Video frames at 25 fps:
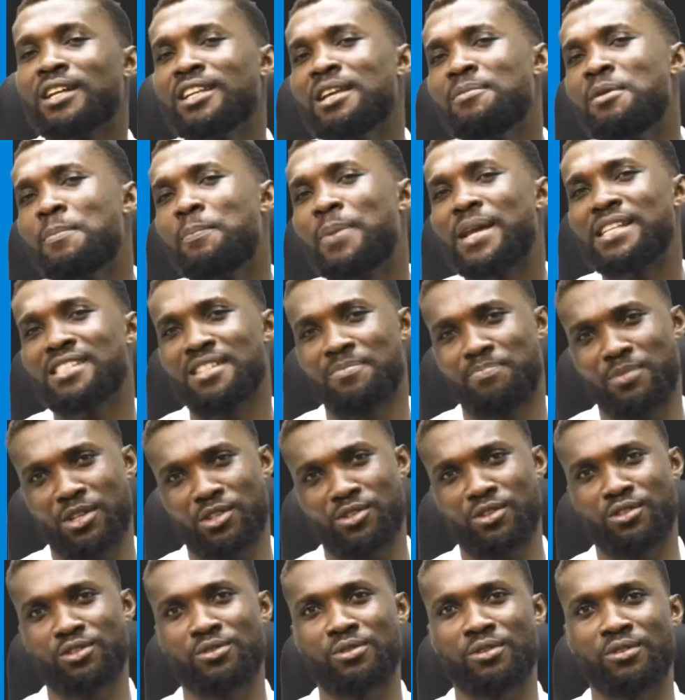Now, let me paint a
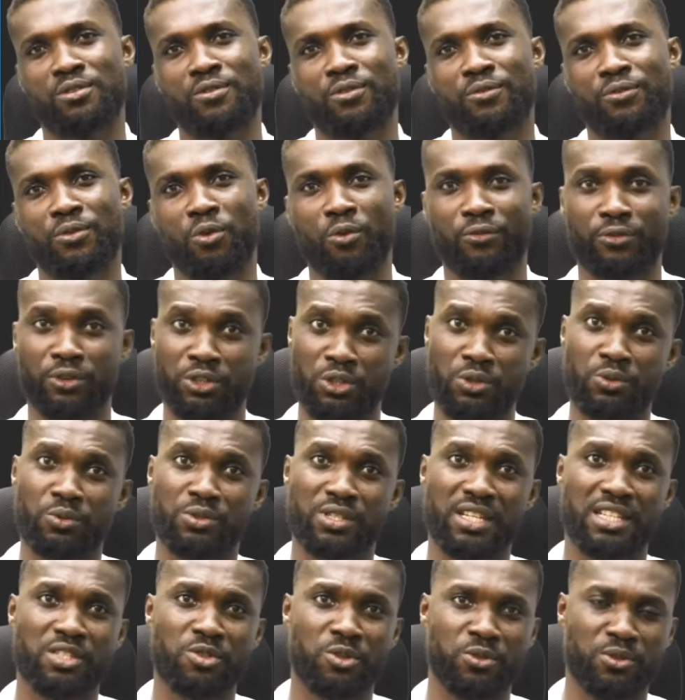picture to you for
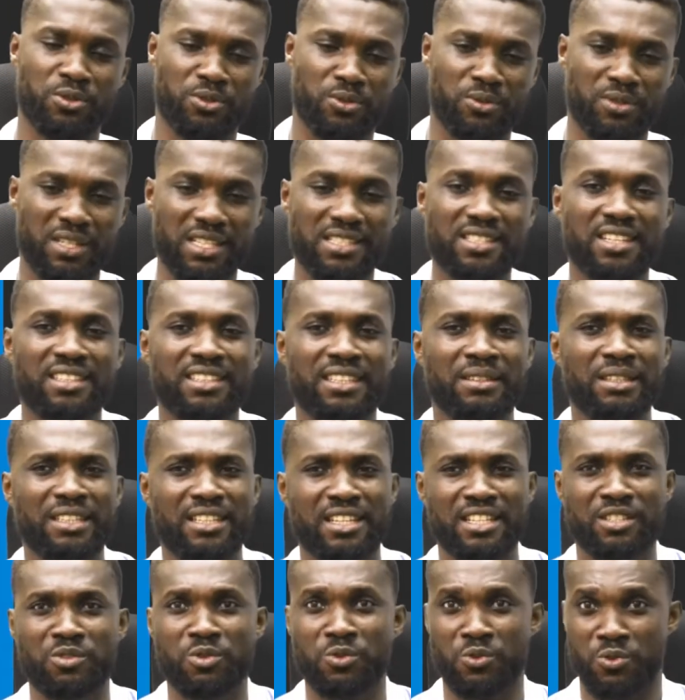you so that you just understand
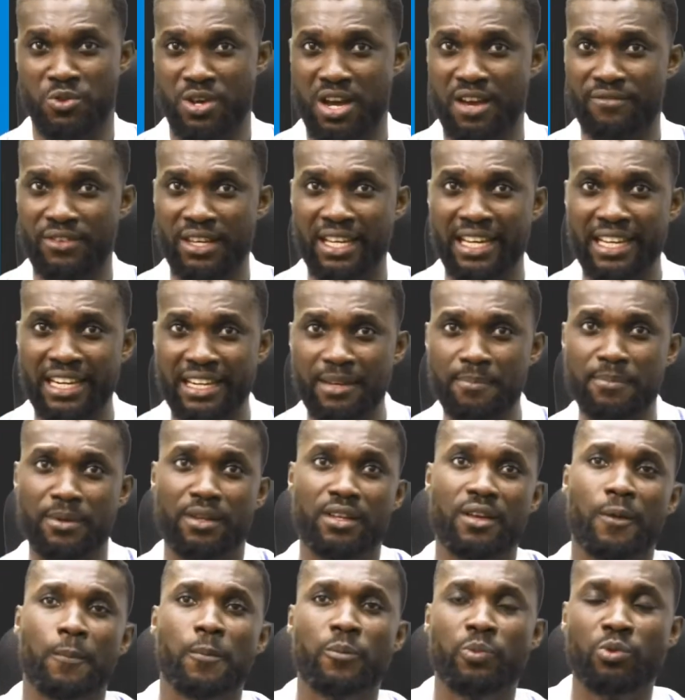it, you have a grip
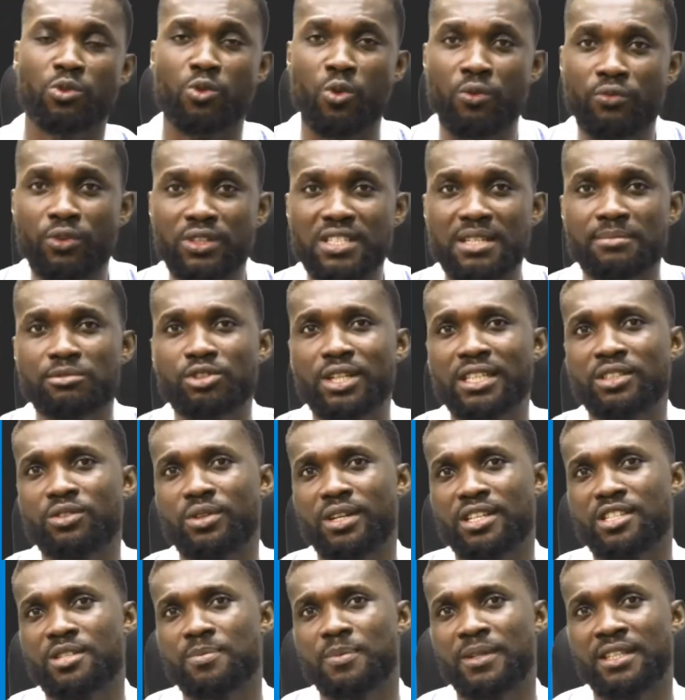of what I'm trying
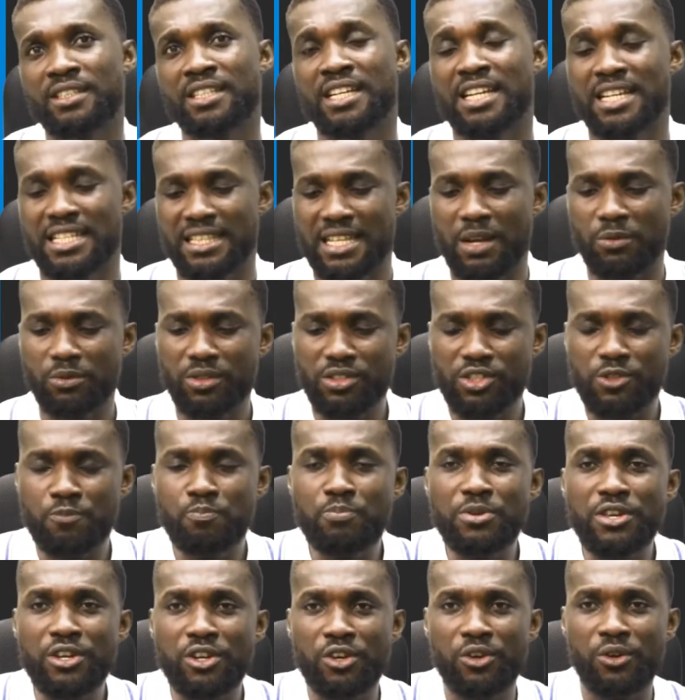to explain. Now,
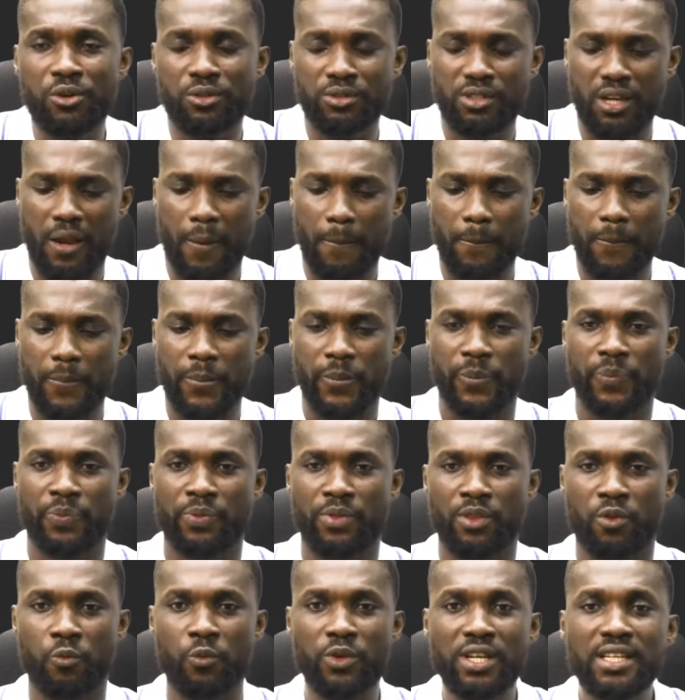this period,
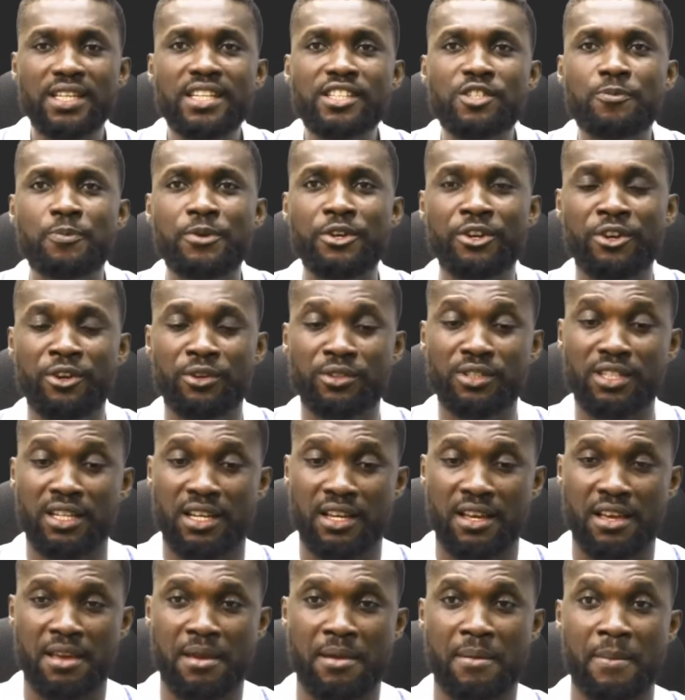within this
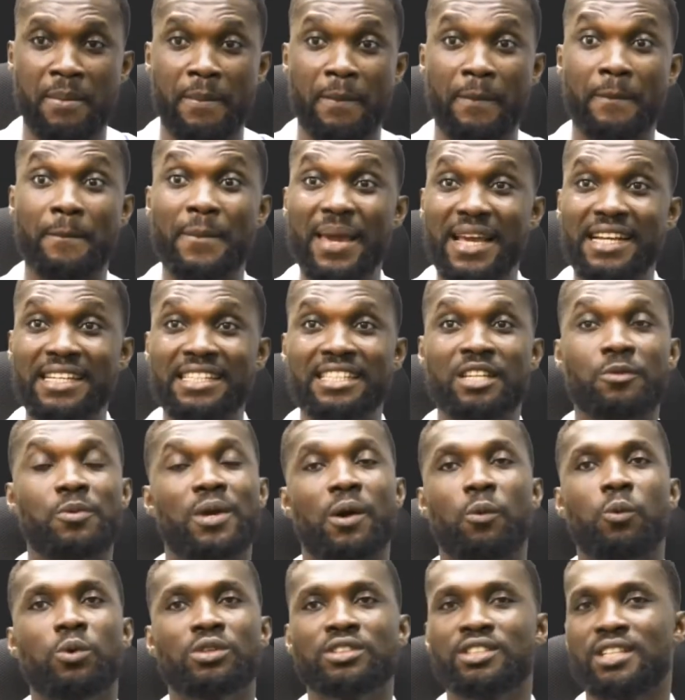period, men, they
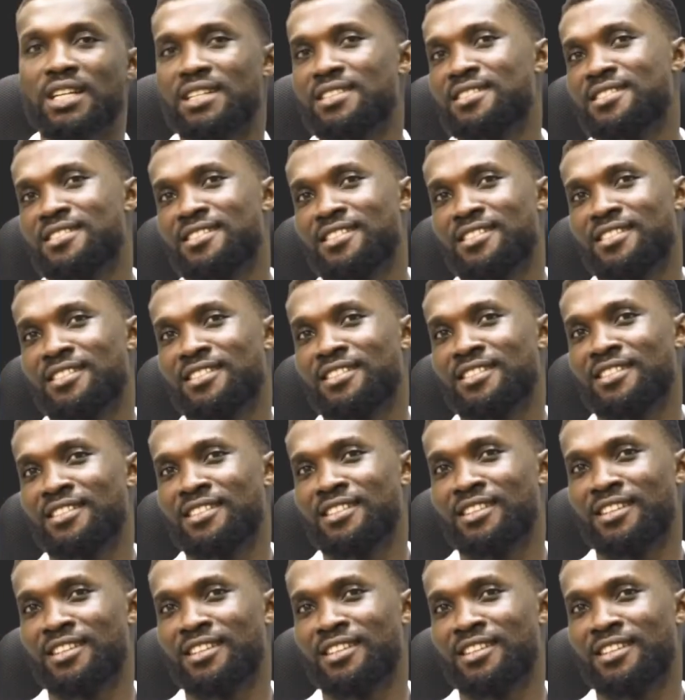were wanderers.